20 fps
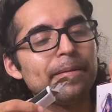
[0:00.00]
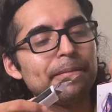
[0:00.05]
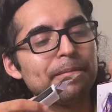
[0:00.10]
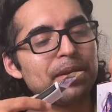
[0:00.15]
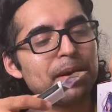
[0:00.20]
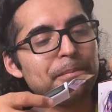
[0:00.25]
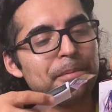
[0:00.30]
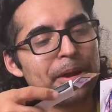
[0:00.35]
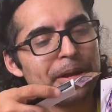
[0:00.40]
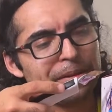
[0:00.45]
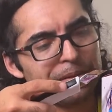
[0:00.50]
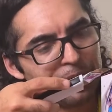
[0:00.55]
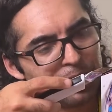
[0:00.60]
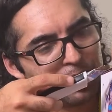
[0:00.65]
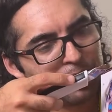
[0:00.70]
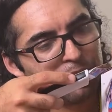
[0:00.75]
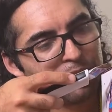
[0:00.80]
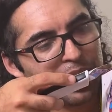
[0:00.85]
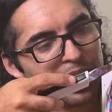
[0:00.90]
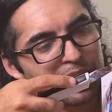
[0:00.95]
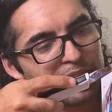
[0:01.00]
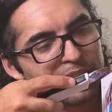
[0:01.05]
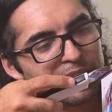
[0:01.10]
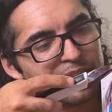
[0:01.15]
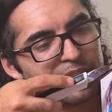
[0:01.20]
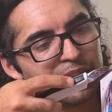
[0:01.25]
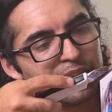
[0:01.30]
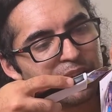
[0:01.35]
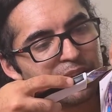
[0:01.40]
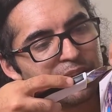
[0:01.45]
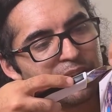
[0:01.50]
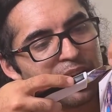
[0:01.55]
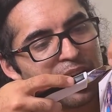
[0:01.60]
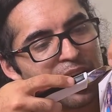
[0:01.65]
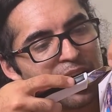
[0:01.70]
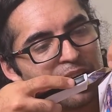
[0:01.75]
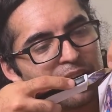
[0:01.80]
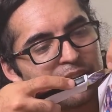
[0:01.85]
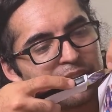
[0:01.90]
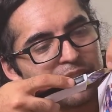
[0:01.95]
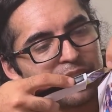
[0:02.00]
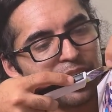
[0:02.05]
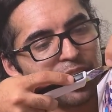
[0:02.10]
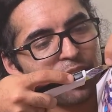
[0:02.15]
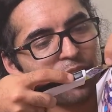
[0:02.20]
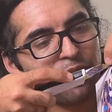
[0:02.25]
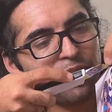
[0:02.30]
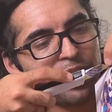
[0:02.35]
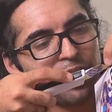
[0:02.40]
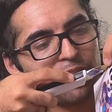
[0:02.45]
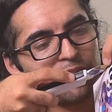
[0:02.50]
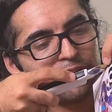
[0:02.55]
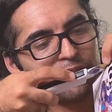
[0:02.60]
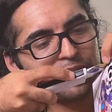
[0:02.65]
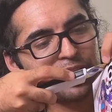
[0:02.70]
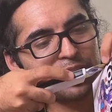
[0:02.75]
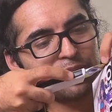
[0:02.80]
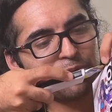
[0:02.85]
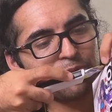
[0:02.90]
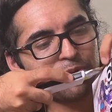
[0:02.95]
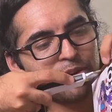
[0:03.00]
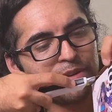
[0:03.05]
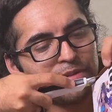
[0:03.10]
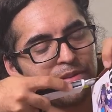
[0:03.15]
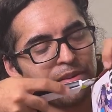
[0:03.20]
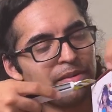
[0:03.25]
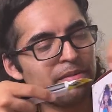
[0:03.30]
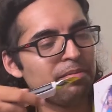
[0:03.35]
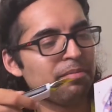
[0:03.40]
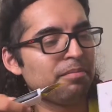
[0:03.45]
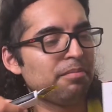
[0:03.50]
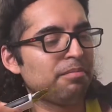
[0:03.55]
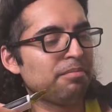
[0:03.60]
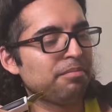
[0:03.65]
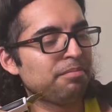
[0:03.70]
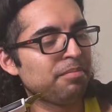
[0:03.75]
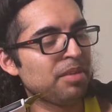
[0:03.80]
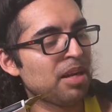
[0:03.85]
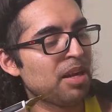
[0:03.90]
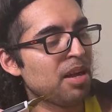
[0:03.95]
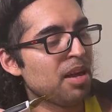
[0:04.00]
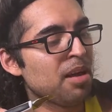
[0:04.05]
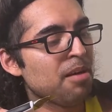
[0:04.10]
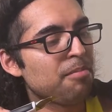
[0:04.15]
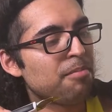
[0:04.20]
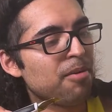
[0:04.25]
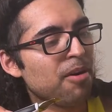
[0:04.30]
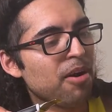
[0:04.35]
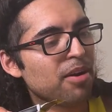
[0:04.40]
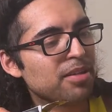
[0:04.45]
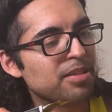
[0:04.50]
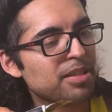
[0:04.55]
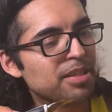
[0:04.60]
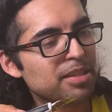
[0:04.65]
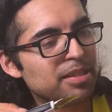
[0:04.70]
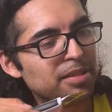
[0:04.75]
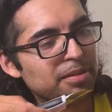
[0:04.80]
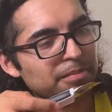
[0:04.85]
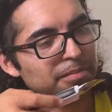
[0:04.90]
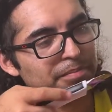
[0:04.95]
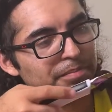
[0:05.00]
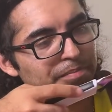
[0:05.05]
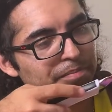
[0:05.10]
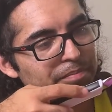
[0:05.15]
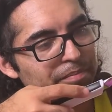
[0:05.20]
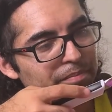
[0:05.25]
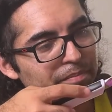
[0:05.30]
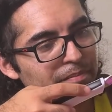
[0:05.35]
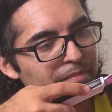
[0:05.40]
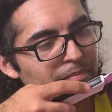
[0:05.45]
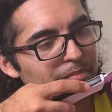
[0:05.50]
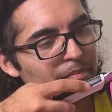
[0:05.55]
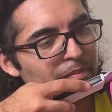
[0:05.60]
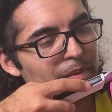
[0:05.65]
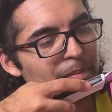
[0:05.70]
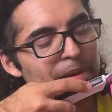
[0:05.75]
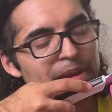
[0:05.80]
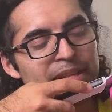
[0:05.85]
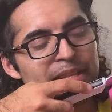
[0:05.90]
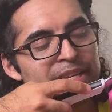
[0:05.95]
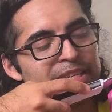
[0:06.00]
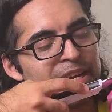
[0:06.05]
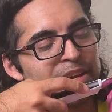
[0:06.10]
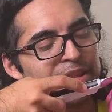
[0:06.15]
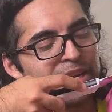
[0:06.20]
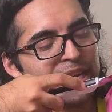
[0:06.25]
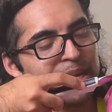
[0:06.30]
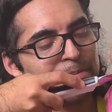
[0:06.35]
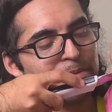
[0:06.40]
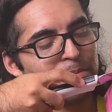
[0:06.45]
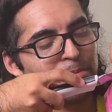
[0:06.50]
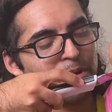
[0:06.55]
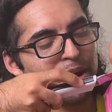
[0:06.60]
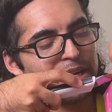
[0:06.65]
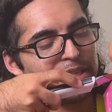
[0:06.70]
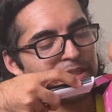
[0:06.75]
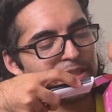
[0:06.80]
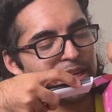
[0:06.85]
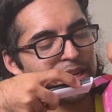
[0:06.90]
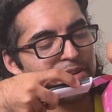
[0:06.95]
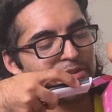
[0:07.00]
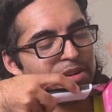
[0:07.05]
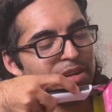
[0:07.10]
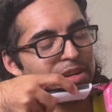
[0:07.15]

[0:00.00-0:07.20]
compared to like scale figures or Nendoroid boxes. So maybe that's how they keep the price down.